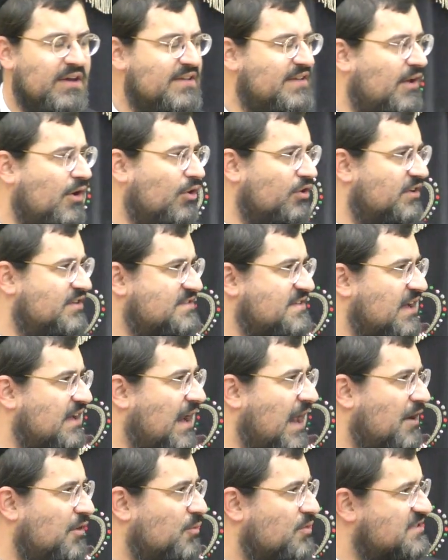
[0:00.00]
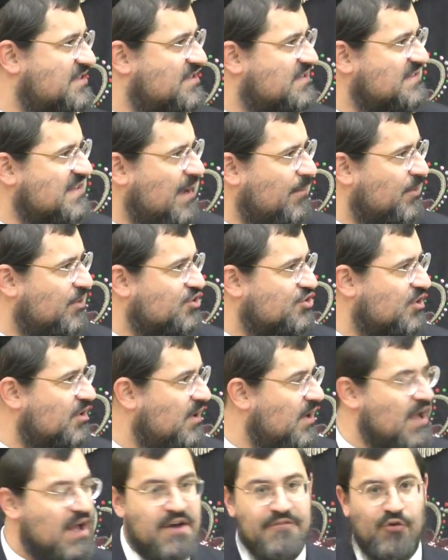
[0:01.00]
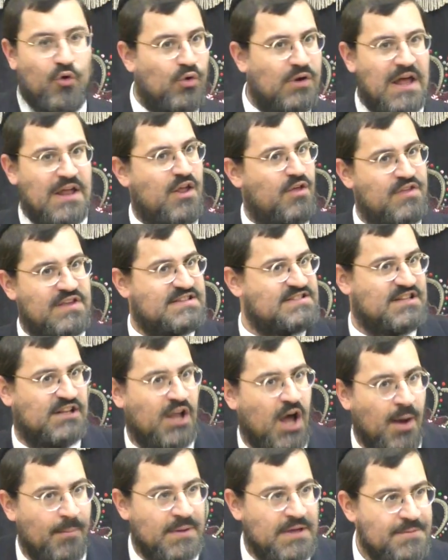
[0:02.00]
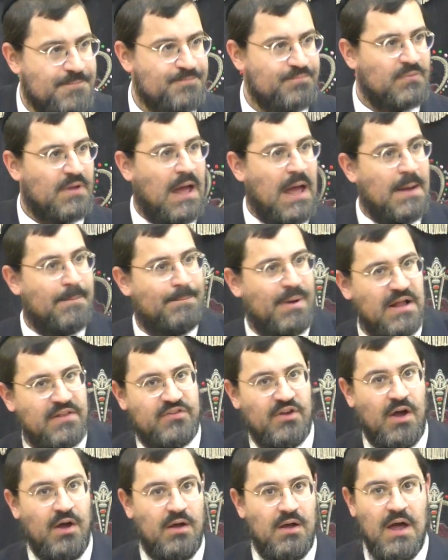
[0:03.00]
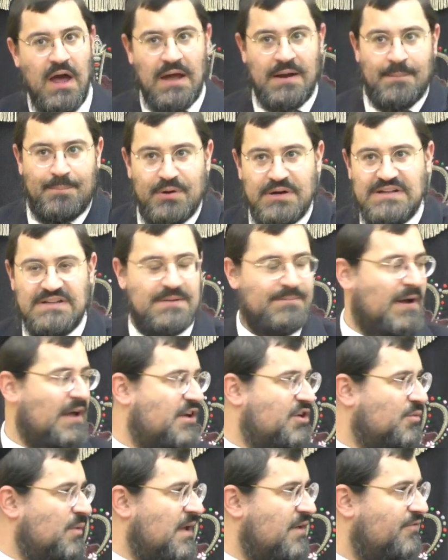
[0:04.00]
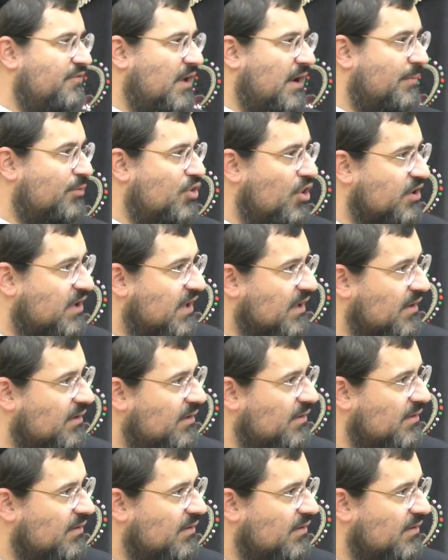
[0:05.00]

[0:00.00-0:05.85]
He's like, "Hold it a second, I don't know what's in the sandwich. For all I know, there's salami and butter, and I'm putting it in the microwave, and I'm cooking."